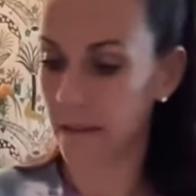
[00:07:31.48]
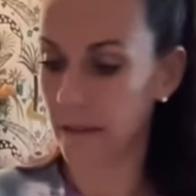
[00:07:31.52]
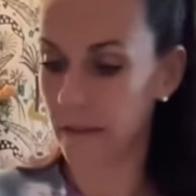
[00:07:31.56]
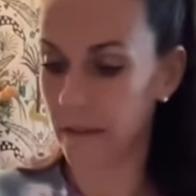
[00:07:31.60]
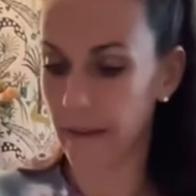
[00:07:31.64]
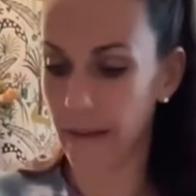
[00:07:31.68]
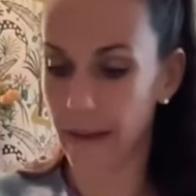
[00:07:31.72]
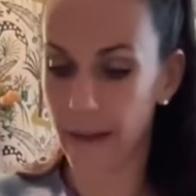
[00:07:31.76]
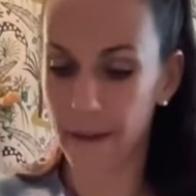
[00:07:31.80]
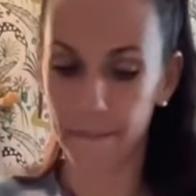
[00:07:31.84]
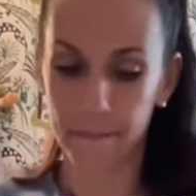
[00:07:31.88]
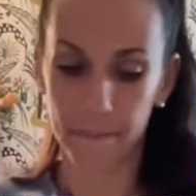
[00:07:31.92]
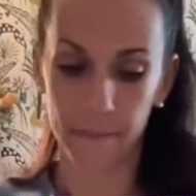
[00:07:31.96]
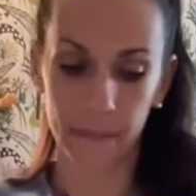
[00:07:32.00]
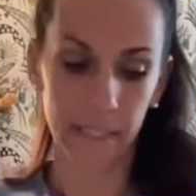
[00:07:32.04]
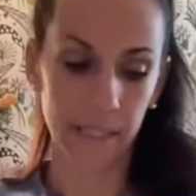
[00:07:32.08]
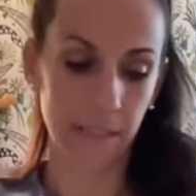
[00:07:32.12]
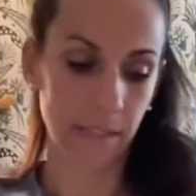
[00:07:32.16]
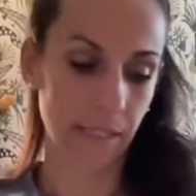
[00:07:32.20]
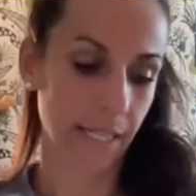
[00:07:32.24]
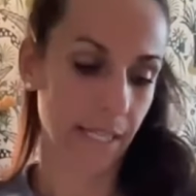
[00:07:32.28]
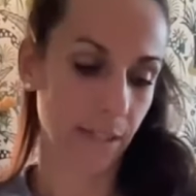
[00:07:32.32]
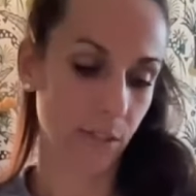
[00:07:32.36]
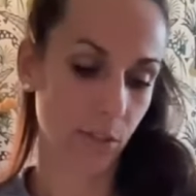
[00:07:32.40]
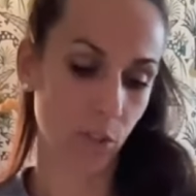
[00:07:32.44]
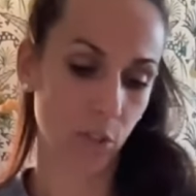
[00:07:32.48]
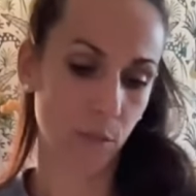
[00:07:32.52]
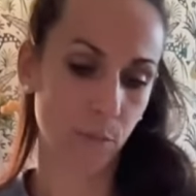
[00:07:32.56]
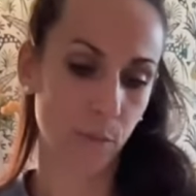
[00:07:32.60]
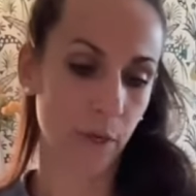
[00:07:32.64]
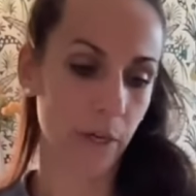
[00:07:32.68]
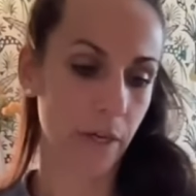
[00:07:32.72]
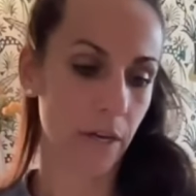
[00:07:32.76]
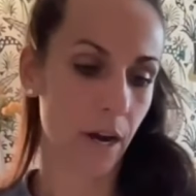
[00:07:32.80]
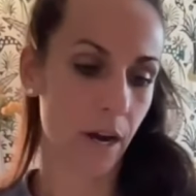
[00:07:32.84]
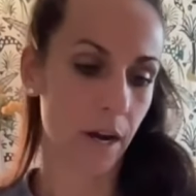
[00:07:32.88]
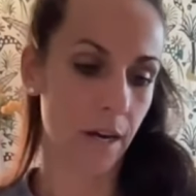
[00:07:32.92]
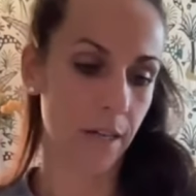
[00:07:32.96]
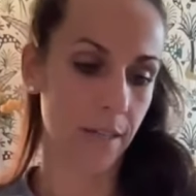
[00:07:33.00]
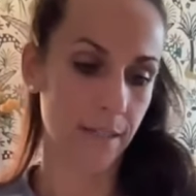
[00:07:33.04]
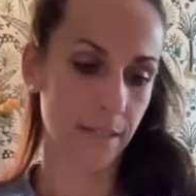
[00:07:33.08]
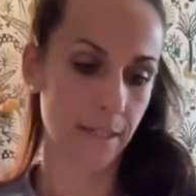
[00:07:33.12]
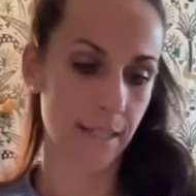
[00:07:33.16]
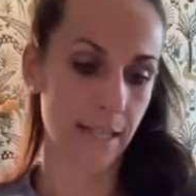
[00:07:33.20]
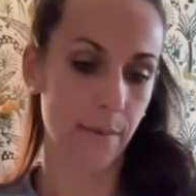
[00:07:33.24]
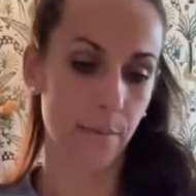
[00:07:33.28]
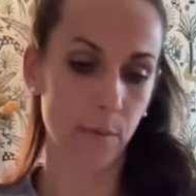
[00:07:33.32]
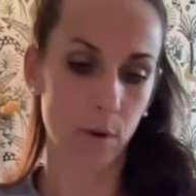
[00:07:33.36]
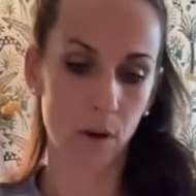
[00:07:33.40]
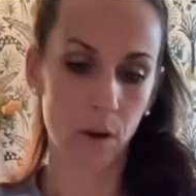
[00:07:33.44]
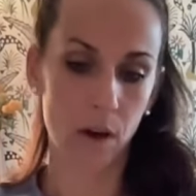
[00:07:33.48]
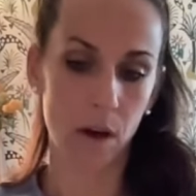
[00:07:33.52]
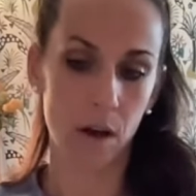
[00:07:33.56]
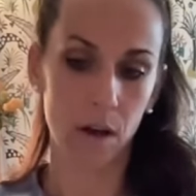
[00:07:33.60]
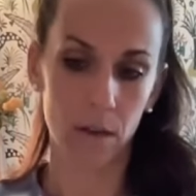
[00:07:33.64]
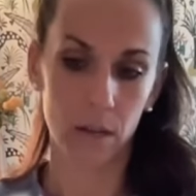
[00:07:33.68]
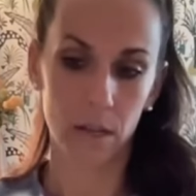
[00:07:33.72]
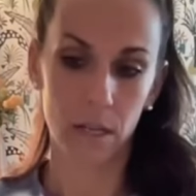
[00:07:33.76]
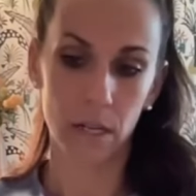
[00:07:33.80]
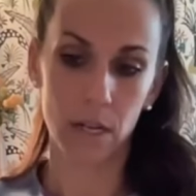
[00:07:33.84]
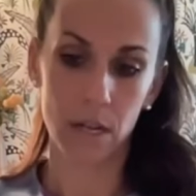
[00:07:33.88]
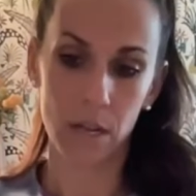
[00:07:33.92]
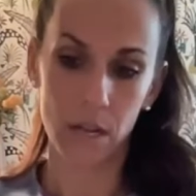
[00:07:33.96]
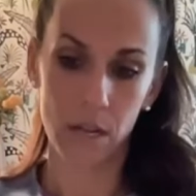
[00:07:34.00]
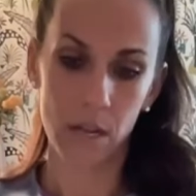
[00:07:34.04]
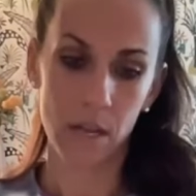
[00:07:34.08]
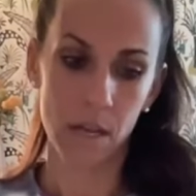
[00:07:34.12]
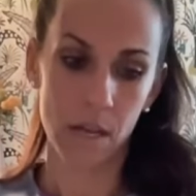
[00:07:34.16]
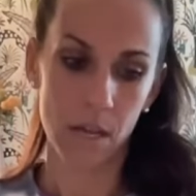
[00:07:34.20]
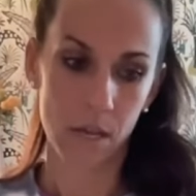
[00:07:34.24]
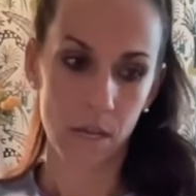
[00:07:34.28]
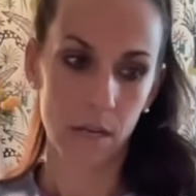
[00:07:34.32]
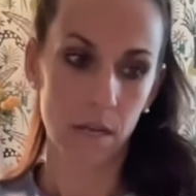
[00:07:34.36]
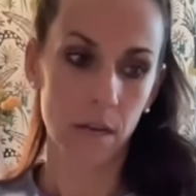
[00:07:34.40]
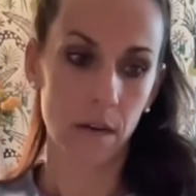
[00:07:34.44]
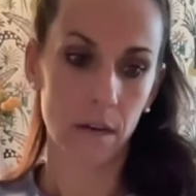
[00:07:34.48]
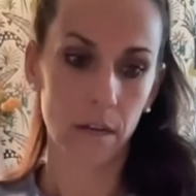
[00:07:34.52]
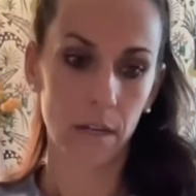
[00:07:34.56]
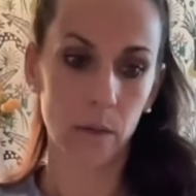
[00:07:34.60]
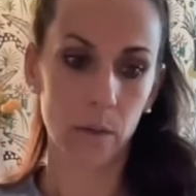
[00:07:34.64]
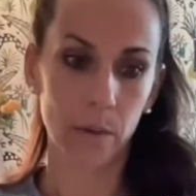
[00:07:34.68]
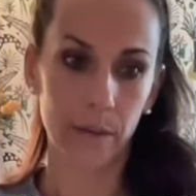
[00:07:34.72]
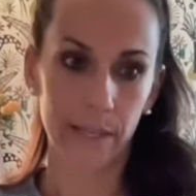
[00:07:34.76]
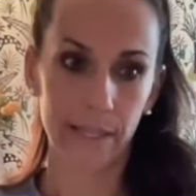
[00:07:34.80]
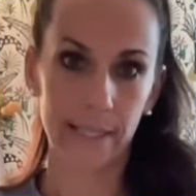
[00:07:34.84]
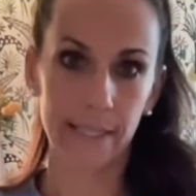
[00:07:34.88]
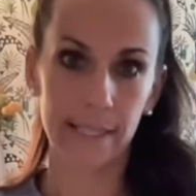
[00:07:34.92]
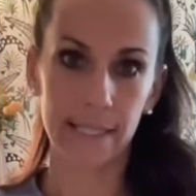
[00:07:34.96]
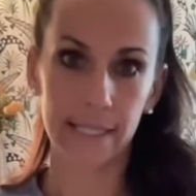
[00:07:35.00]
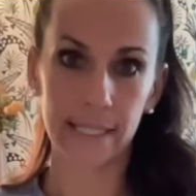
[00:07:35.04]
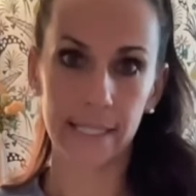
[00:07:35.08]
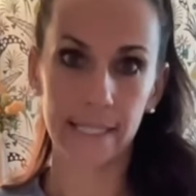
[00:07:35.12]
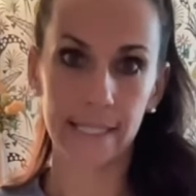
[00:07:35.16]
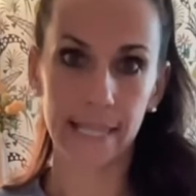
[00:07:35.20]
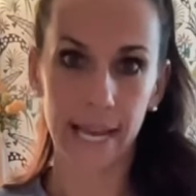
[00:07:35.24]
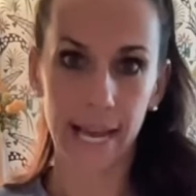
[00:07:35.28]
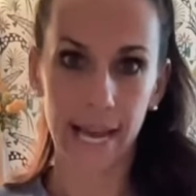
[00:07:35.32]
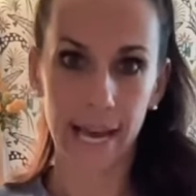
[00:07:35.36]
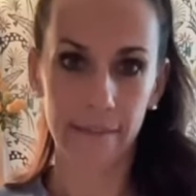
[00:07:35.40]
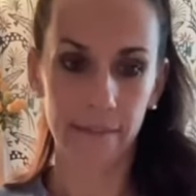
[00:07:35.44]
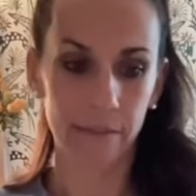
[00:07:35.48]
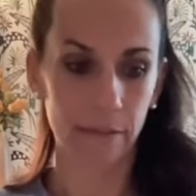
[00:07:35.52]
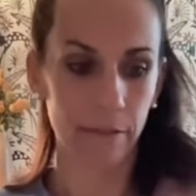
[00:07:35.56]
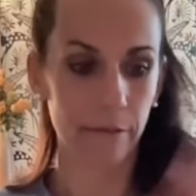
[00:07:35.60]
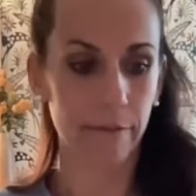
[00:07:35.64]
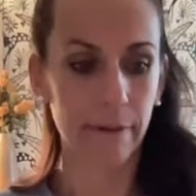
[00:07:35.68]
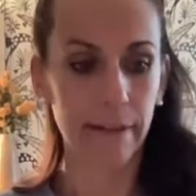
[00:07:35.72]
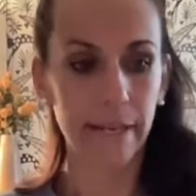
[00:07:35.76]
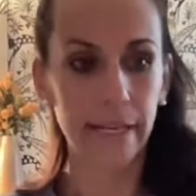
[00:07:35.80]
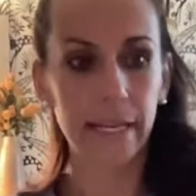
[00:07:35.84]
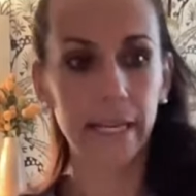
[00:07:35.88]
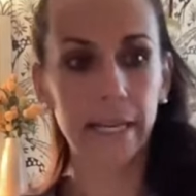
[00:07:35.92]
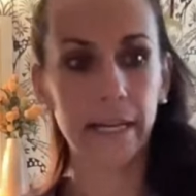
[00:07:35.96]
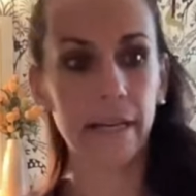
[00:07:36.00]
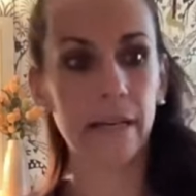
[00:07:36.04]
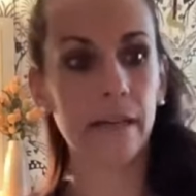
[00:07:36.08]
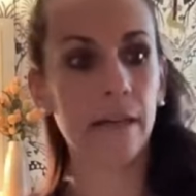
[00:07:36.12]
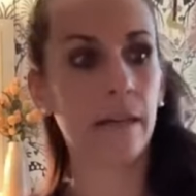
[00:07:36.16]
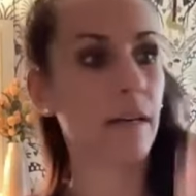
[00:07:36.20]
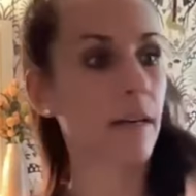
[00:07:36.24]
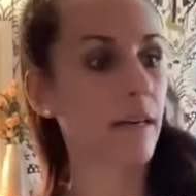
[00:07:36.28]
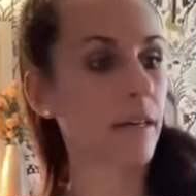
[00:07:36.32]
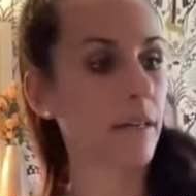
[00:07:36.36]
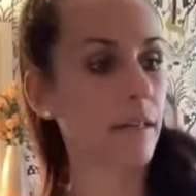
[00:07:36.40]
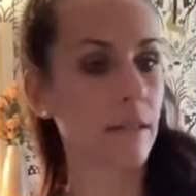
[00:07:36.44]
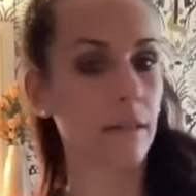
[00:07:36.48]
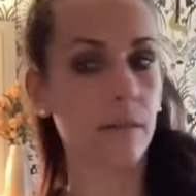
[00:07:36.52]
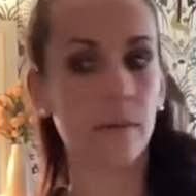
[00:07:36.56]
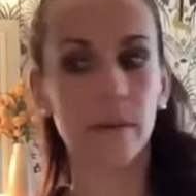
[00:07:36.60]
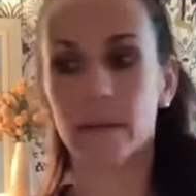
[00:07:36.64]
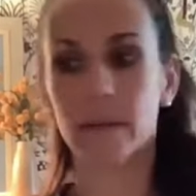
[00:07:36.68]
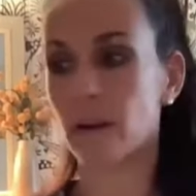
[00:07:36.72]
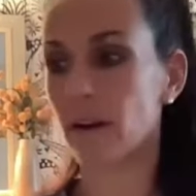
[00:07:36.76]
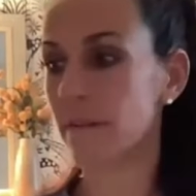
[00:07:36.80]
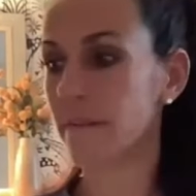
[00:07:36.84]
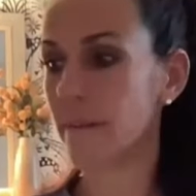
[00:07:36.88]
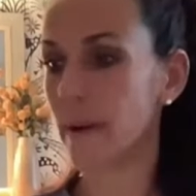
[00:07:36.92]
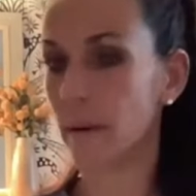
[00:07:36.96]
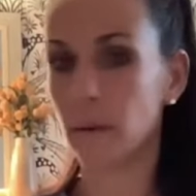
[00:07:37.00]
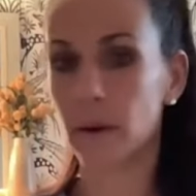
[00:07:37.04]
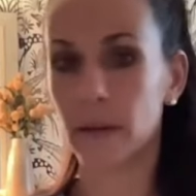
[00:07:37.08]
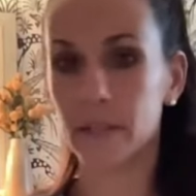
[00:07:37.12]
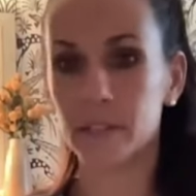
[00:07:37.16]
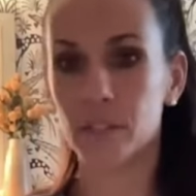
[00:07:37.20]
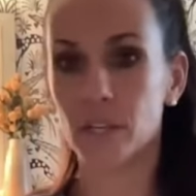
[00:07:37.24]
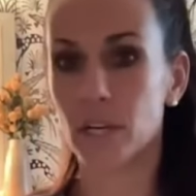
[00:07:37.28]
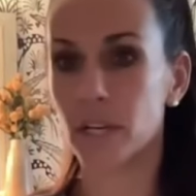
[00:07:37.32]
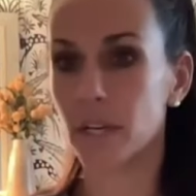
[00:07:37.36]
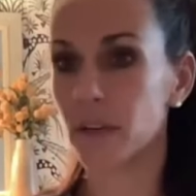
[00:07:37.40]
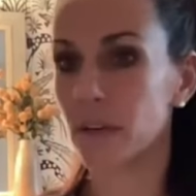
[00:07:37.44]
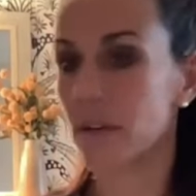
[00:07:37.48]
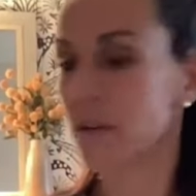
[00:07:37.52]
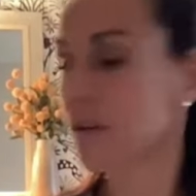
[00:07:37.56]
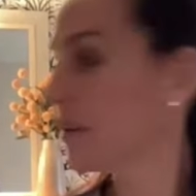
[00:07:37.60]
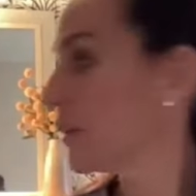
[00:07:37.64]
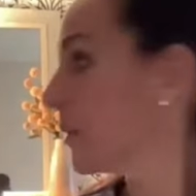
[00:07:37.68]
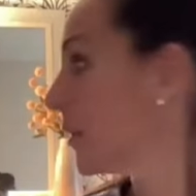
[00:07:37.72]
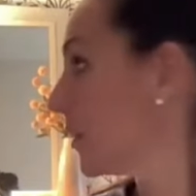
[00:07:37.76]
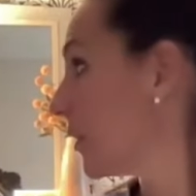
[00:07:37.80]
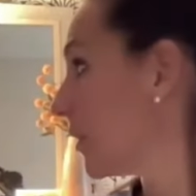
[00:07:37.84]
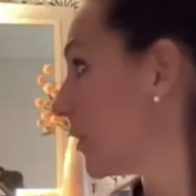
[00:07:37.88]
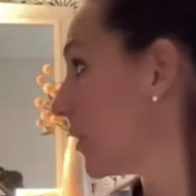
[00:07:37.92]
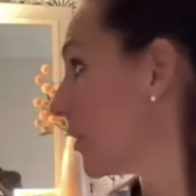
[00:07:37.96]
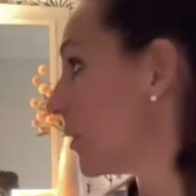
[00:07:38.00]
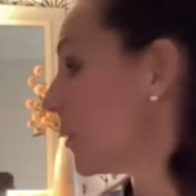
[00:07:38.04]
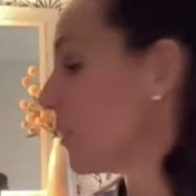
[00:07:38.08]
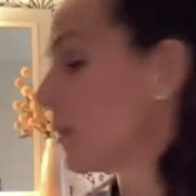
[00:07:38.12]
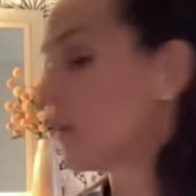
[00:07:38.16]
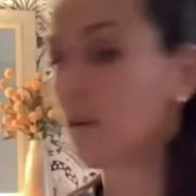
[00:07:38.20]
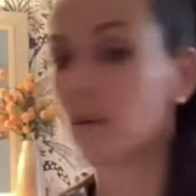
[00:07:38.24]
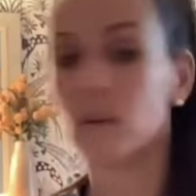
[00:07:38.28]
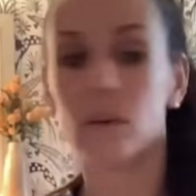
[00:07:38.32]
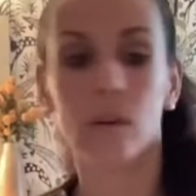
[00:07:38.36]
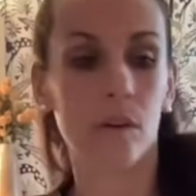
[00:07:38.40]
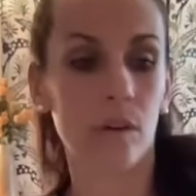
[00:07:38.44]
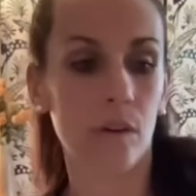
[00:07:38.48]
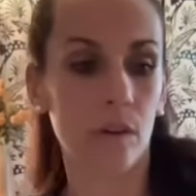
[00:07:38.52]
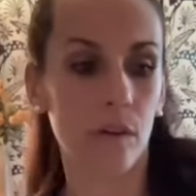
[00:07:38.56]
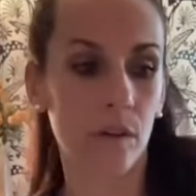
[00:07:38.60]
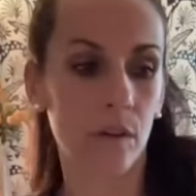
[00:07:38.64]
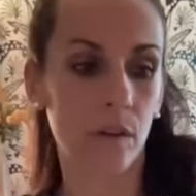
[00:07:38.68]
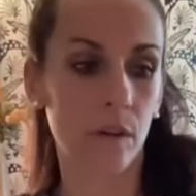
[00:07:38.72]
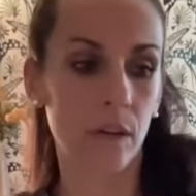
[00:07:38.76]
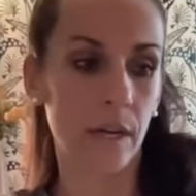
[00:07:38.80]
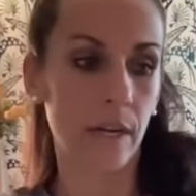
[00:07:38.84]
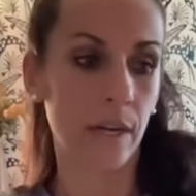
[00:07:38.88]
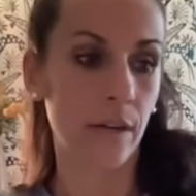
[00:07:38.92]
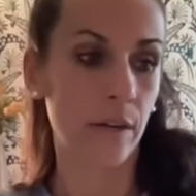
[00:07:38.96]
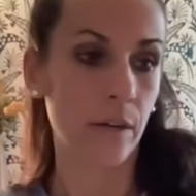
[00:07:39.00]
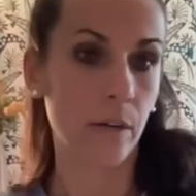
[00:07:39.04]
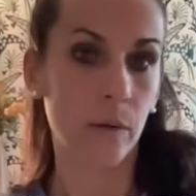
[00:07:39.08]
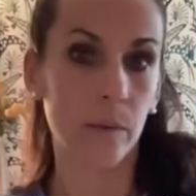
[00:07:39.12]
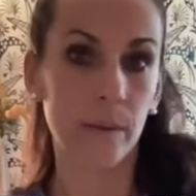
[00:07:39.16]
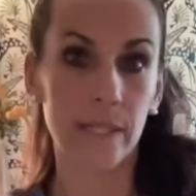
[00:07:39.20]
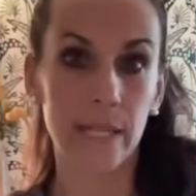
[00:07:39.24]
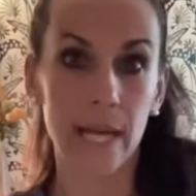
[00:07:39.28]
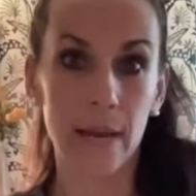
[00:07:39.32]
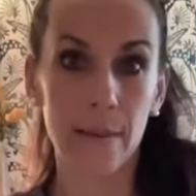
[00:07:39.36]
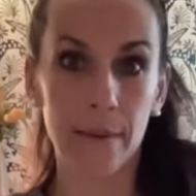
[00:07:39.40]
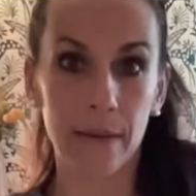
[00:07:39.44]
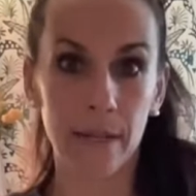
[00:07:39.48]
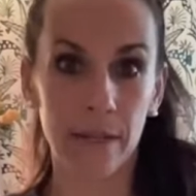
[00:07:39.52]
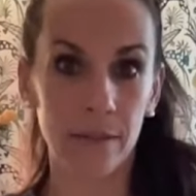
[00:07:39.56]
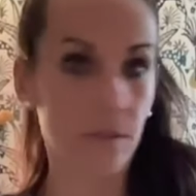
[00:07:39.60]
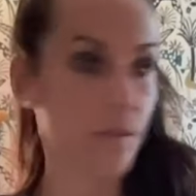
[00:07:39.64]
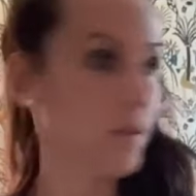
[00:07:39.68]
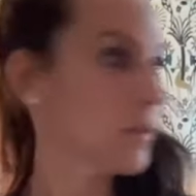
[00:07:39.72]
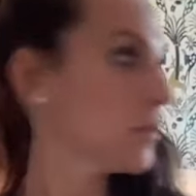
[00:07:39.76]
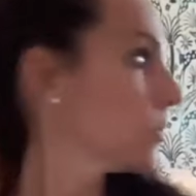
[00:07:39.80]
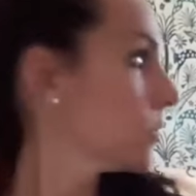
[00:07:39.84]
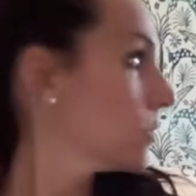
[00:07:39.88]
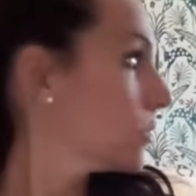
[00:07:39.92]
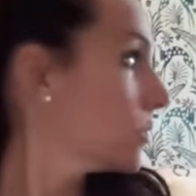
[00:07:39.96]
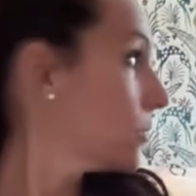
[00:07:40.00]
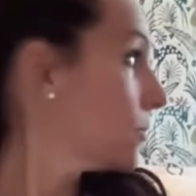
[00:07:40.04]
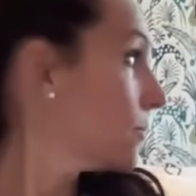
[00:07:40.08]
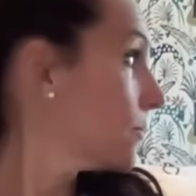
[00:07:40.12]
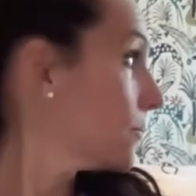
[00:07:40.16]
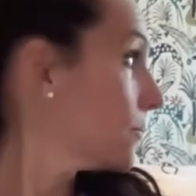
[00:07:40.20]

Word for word: Okay, let's get two more cards and then we'll call it call it quits because I have a reading. Oh, I don't have my watch on. I don't know what time it is.